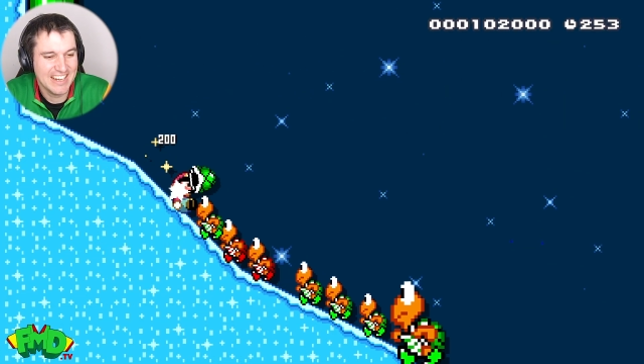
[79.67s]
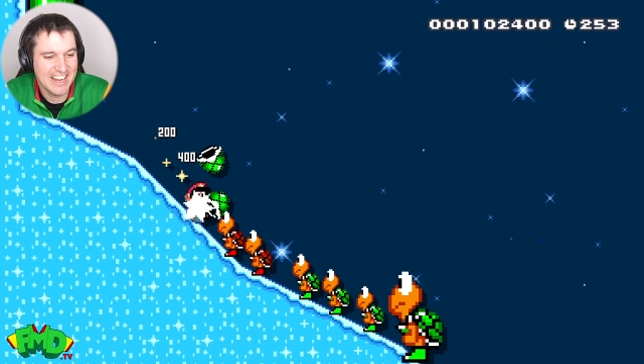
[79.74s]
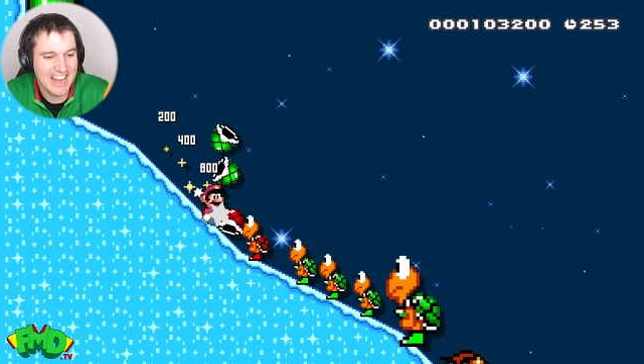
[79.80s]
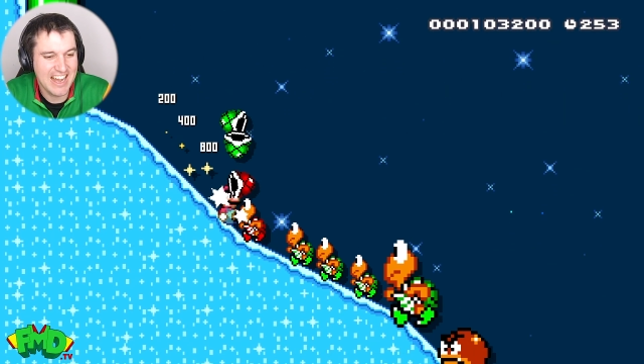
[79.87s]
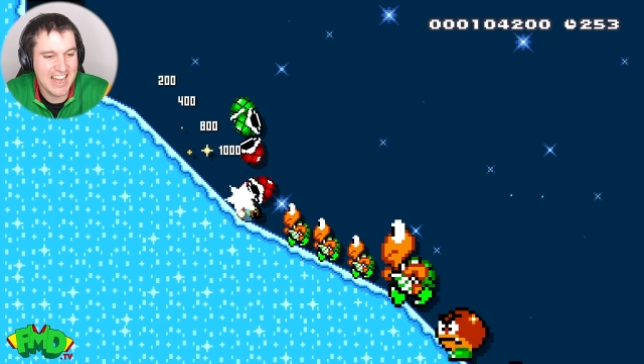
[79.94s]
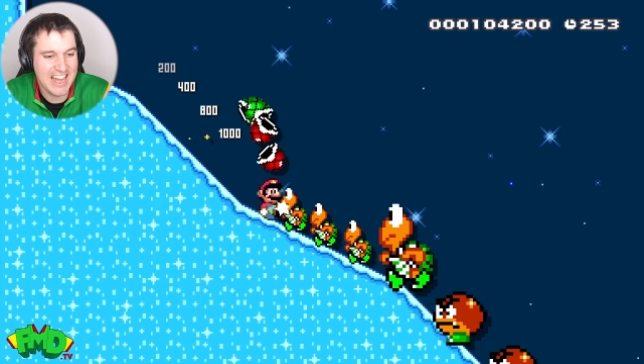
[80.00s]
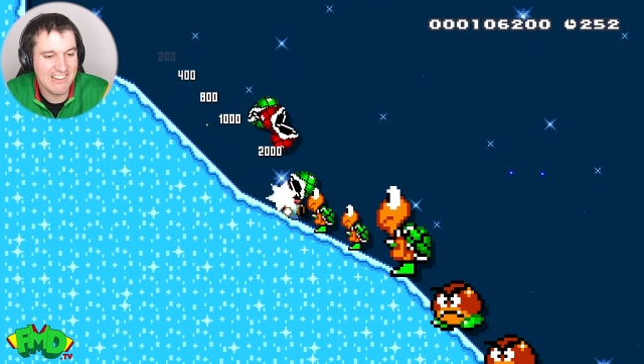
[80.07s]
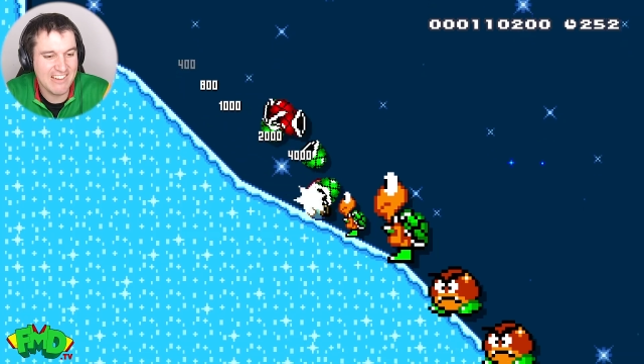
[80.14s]

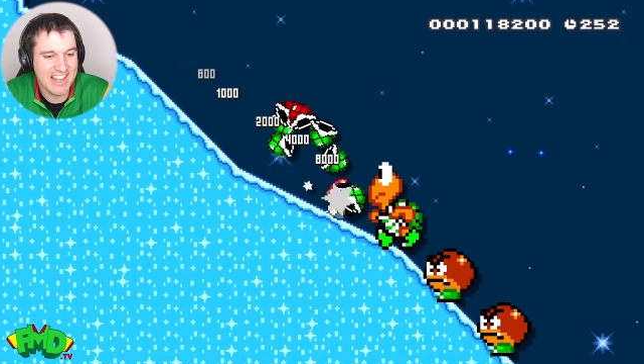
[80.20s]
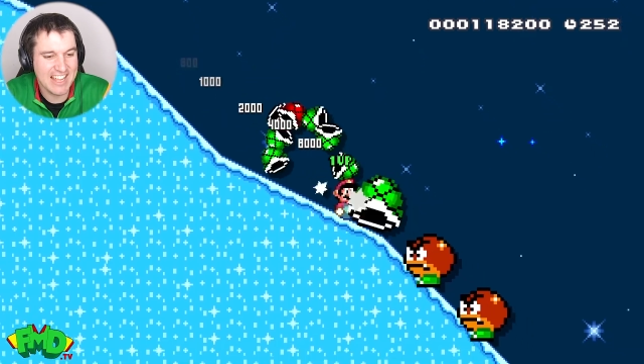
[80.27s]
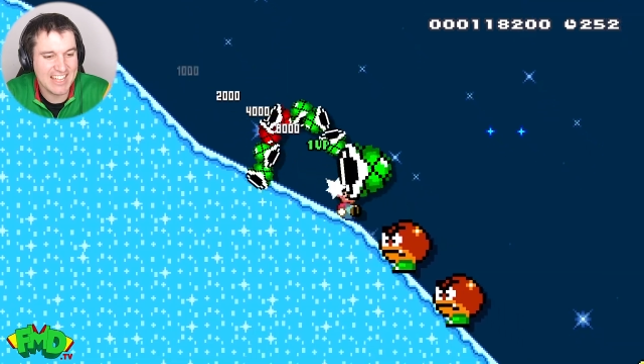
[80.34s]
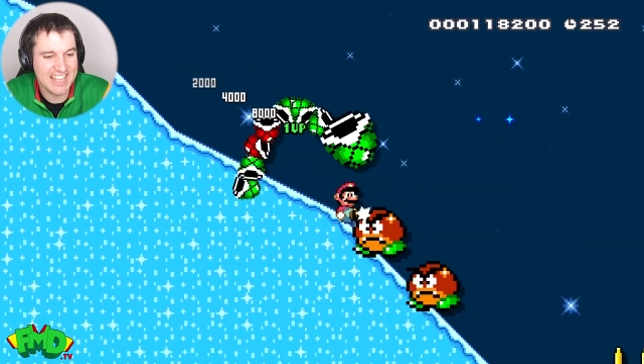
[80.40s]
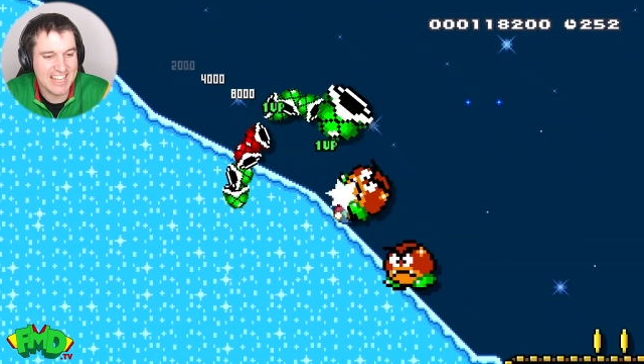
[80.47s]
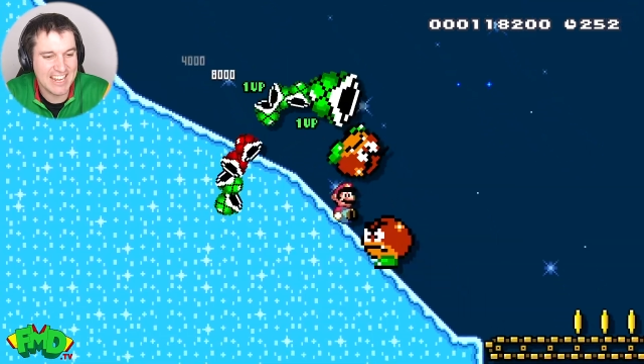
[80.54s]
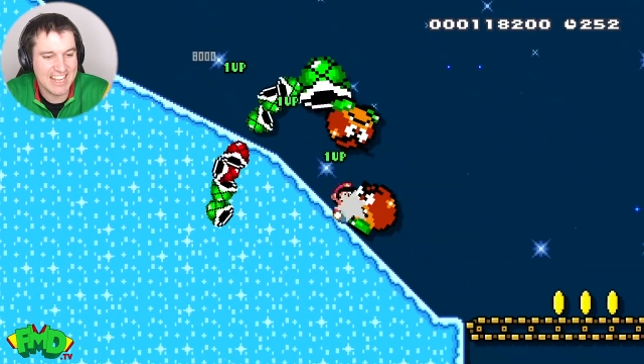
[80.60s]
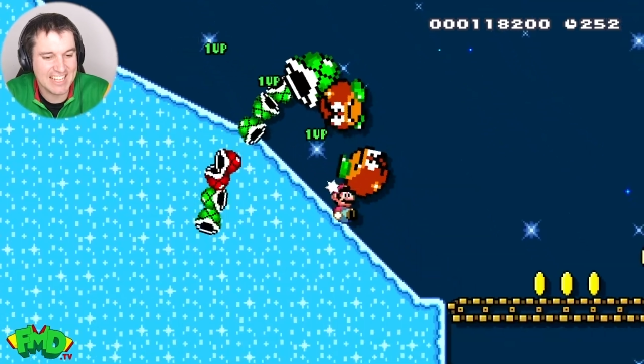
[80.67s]
Oh
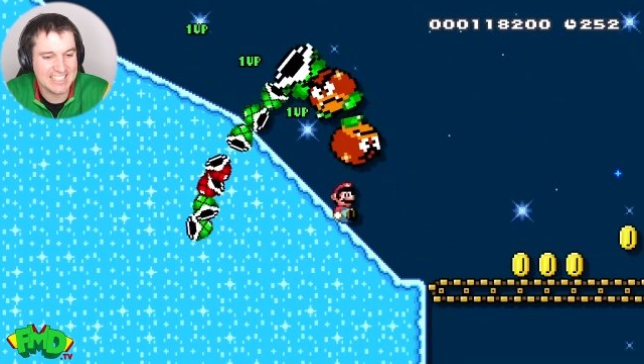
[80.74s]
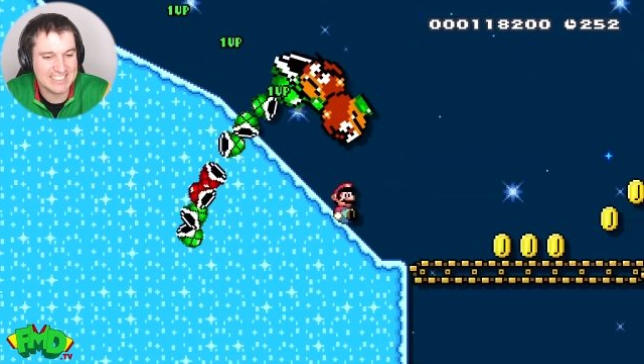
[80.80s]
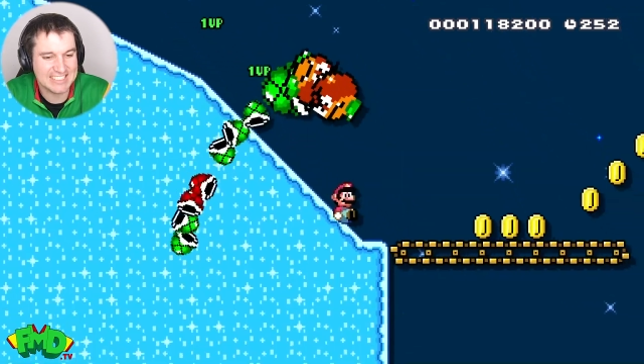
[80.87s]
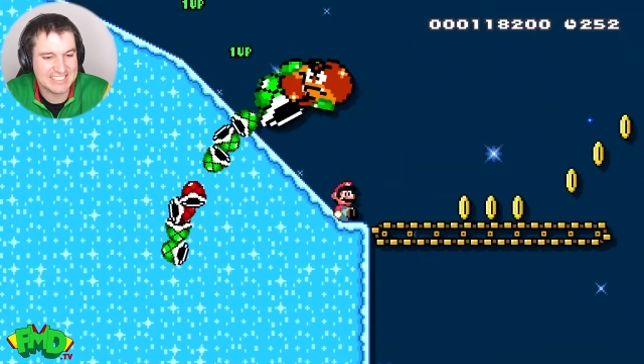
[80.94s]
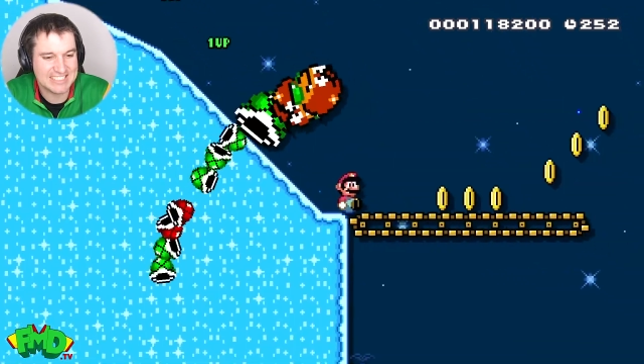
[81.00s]
my